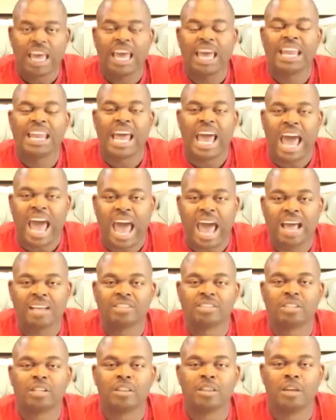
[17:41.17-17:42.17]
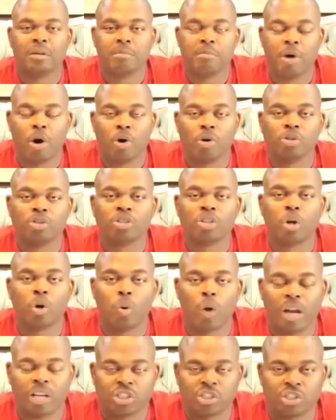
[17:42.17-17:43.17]
and asks the most
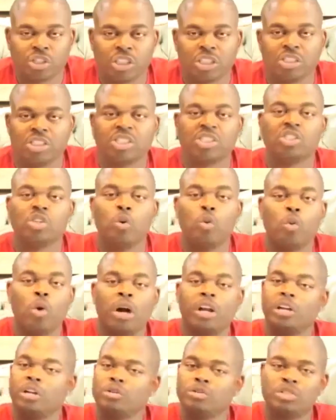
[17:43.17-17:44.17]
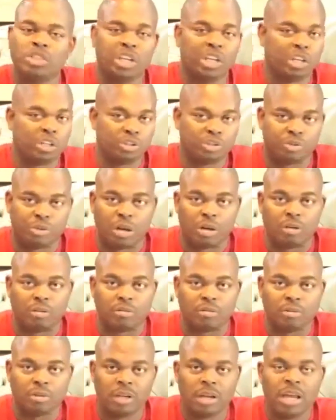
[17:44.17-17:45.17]
questions is the one who's in
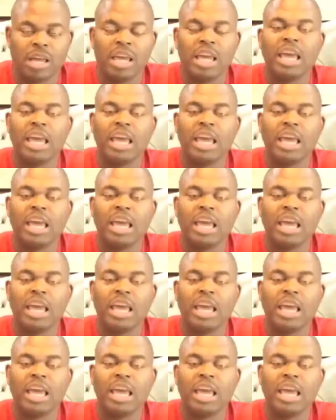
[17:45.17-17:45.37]
control.